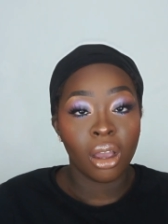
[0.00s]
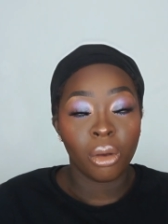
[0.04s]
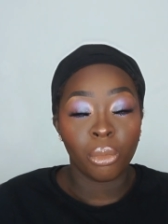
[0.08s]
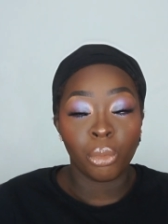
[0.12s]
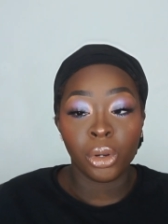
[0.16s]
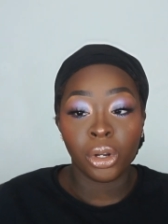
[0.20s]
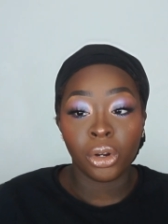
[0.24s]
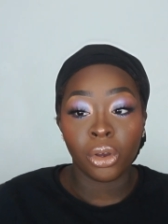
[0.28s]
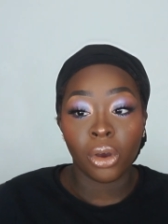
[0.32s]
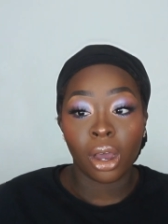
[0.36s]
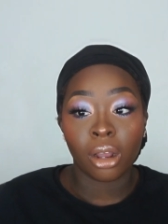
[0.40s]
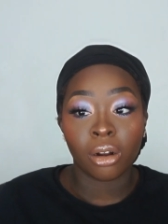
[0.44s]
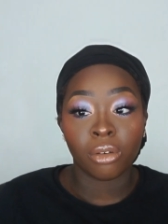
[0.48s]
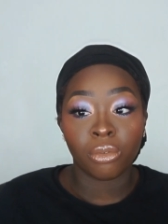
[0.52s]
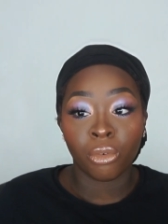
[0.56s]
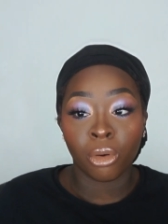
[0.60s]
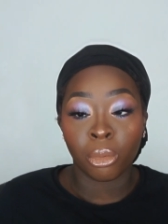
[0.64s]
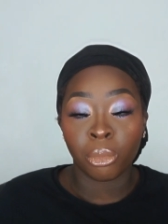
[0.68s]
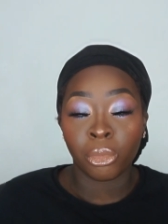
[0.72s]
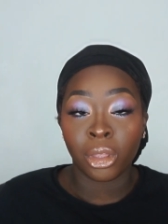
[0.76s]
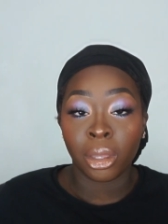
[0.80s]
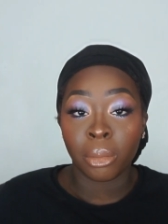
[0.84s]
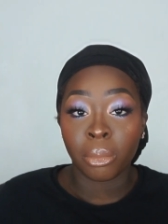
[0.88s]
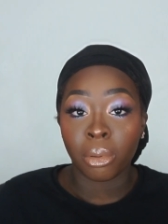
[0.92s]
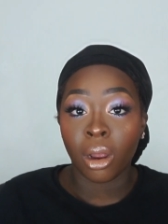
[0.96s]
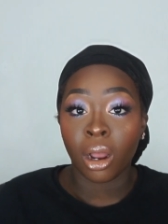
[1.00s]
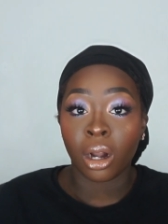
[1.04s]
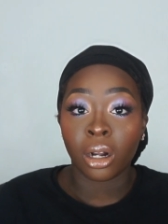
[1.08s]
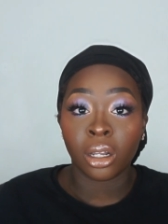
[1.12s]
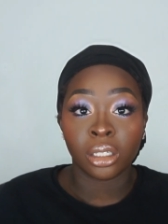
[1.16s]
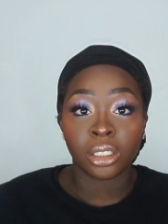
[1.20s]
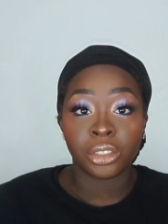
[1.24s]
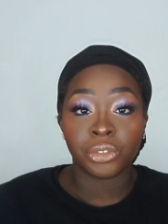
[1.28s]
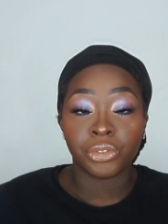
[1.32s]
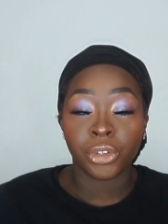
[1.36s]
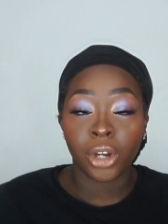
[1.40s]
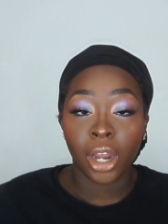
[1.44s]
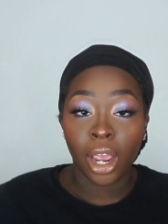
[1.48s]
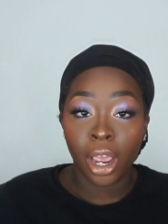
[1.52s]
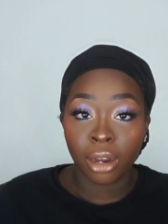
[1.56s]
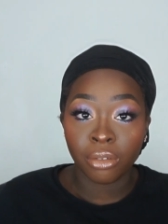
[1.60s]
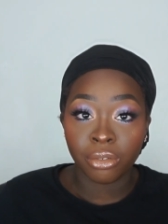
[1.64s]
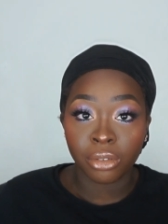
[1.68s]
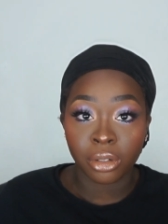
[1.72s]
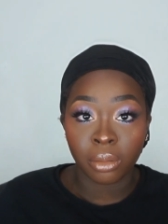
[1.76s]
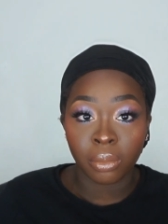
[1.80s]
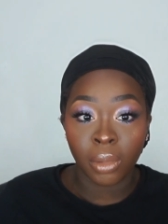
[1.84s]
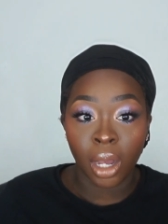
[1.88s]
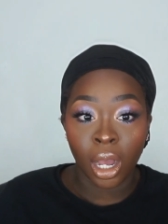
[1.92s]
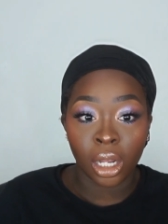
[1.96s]
We know how to formulate products for
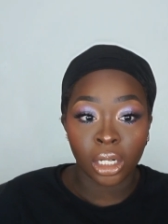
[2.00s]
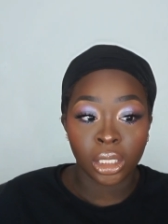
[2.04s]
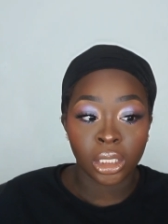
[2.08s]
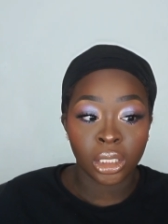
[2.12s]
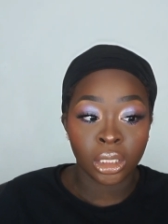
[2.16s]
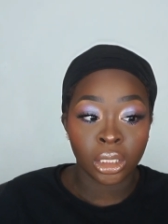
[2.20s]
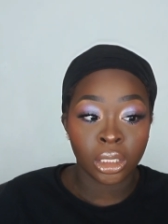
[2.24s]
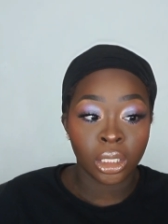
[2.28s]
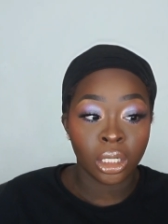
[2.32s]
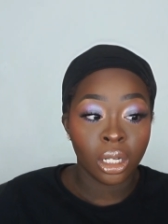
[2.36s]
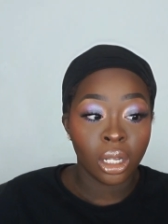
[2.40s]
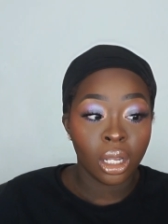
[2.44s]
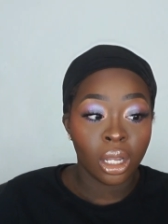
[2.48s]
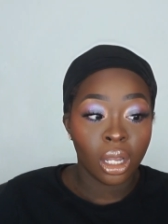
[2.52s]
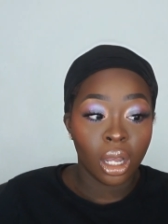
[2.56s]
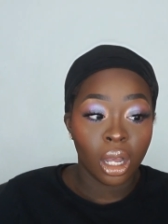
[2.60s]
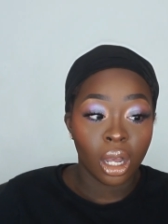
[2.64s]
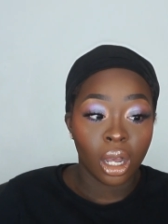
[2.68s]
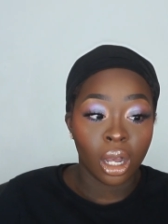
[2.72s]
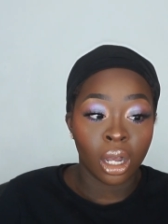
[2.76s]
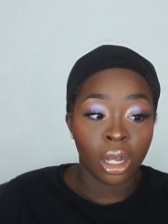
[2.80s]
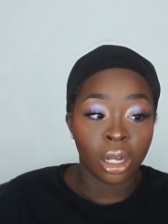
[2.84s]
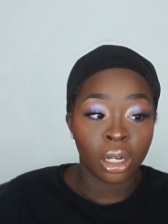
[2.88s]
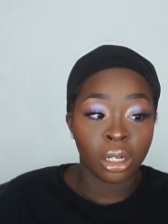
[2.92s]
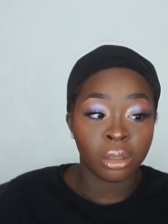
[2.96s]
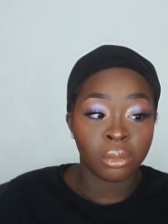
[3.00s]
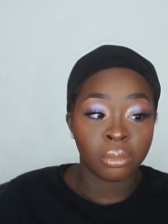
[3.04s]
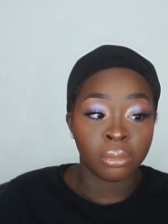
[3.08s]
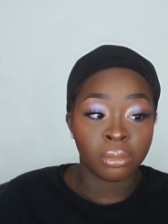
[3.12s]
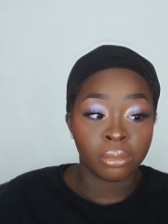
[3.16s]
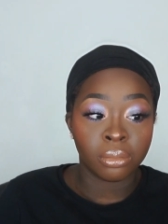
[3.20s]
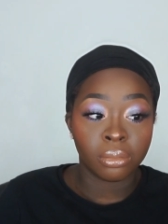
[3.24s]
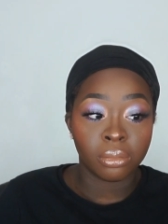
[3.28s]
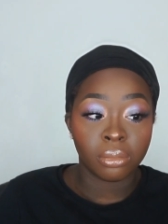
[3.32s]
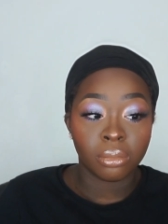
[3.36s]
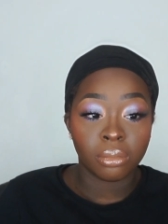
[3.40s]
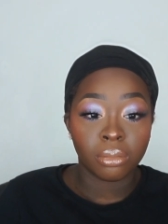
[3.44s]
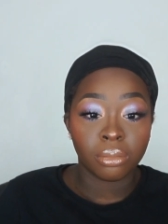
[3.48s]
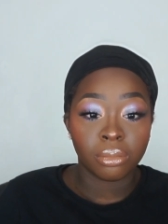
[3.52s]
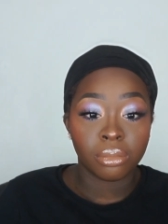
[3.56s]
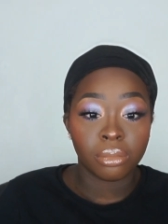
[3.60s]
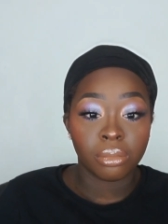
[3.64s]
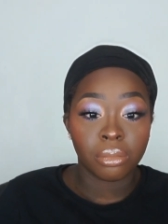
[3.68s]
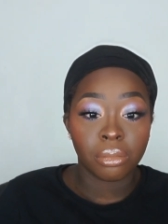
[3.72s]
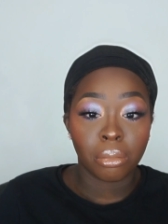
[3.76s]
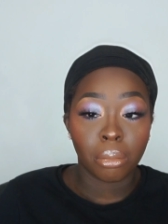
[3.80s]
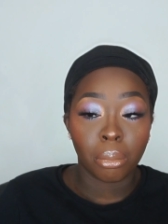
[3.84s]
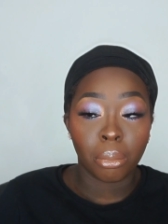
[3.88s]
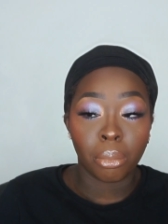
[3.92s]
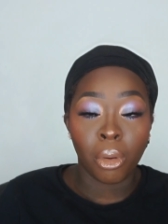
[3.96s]
everybody.
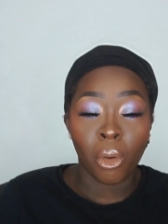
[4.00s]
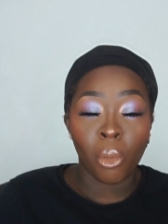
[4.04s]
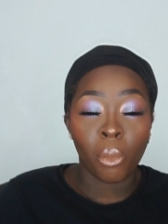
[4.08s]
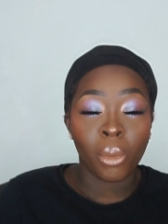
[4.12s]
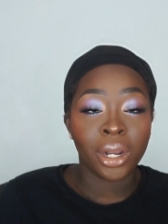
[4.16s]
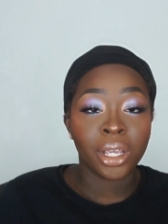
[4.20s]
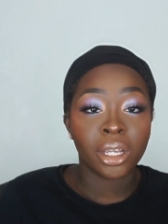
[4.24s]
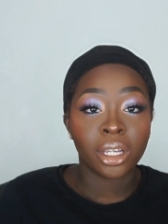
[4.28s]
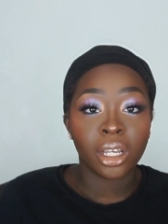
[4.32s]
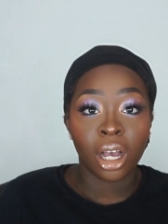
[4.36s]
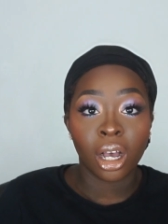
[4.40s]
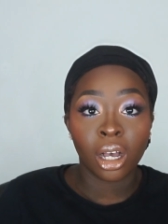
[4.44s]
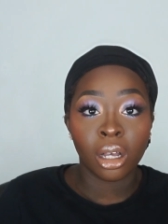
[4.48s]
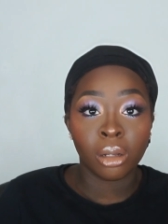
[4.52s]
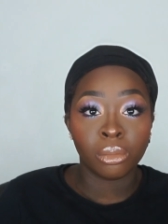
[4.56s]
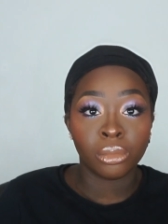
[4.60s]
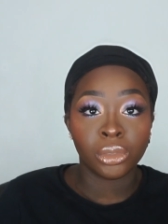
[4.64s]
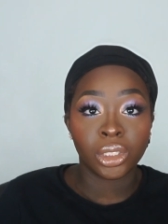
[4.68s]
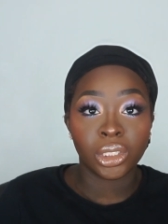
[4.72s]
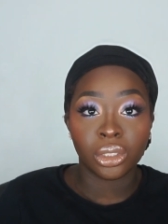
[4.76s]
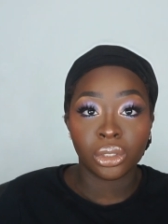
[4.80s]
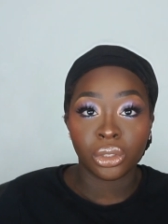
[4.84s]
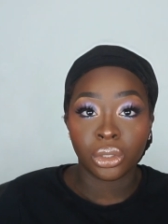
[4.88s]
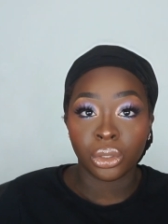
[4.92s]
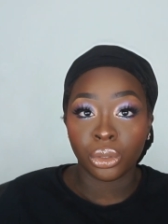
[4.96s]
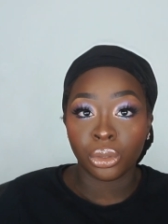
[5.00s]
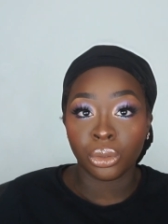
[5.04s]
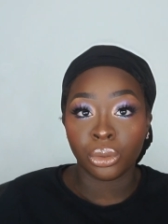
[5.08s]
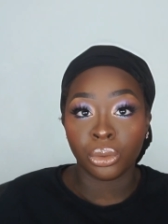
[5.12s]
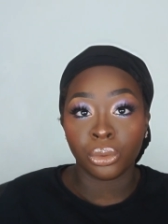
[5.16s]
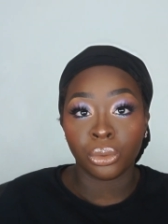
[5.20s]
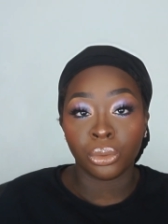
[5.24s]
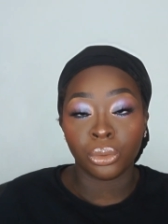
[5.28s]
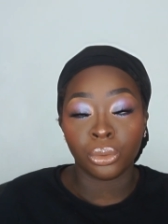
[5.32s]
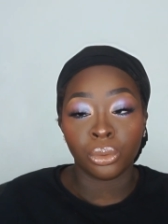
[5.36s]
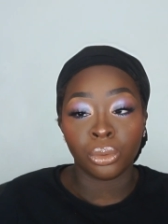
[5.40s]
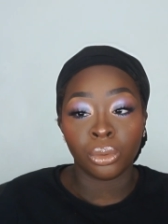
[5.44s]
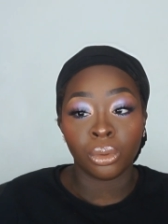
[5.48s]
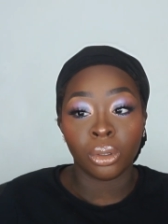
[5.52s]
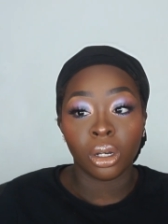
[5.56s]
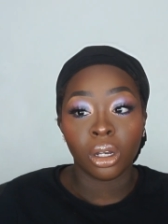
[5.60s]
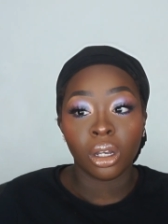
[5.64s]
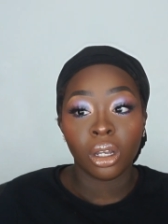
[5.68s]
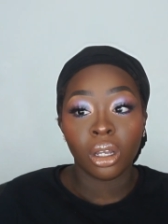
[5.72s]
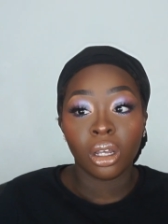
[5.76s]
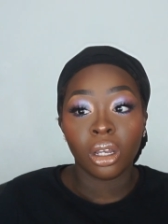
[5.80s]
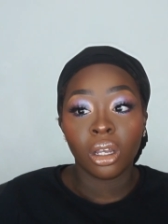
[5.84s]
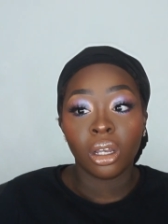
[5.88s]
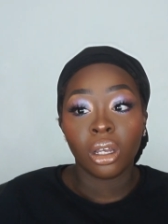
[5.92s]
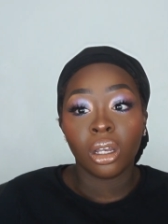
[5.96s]
But when it comes to
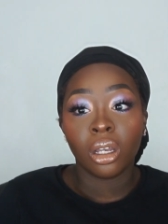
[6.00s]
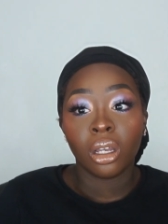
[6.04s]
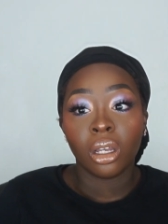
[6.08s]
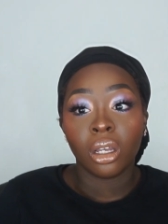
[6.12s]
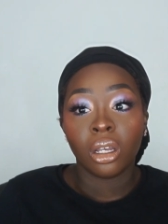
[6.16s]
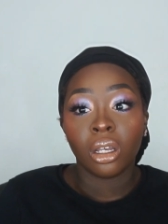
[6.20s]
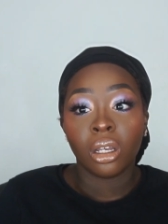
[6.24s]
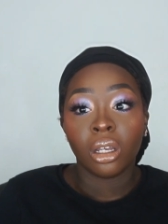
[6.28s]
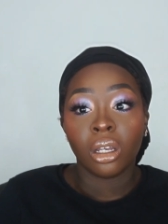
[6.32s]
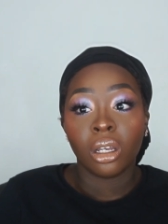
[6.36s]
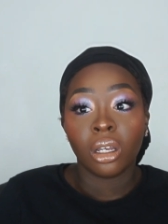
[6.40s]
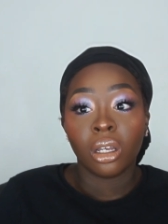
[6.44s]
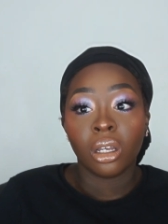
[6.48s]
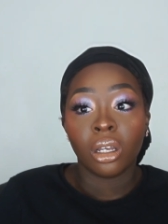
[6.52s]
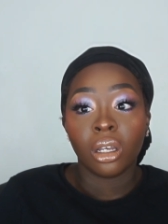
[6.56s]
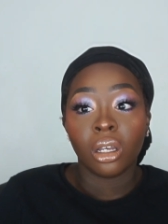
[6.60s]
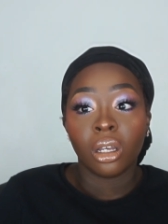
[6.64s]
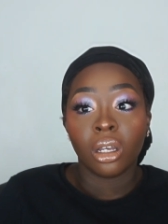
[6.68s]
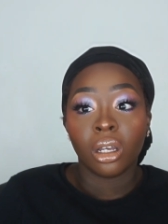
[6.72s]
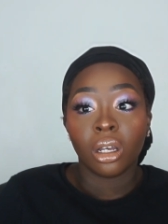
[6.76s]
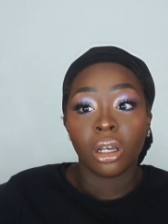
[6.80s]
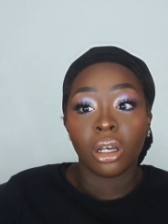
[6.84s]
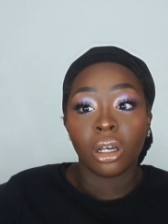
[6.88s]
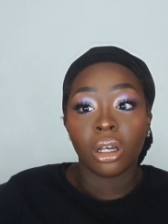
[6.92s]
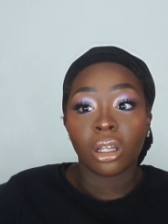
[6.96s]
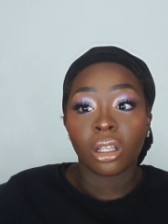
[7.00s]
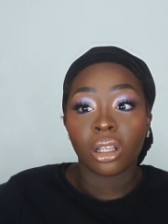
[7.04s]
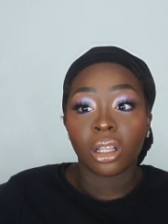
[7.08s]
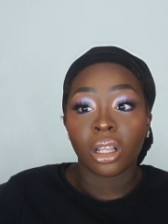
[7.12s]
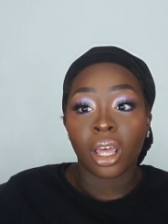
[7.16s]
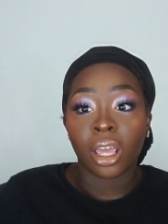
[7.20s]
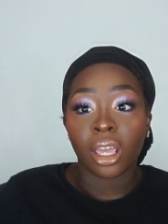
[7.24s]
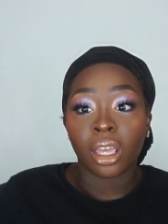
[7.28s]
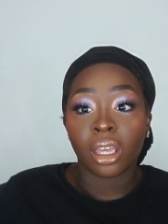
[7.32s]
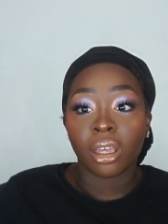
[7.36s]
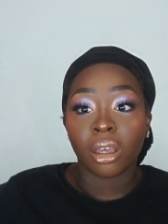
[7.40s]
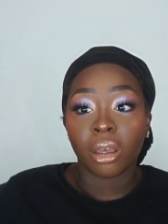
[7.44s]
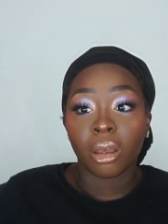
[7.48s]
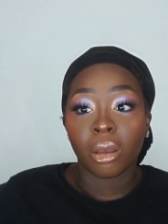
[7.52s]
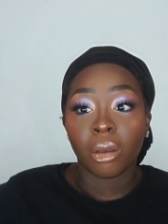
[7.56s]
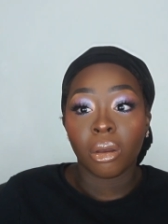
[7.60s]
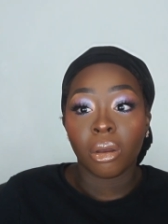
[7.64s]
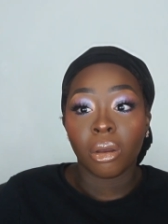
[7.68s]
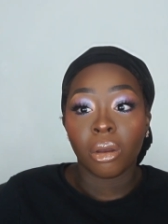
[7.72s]
like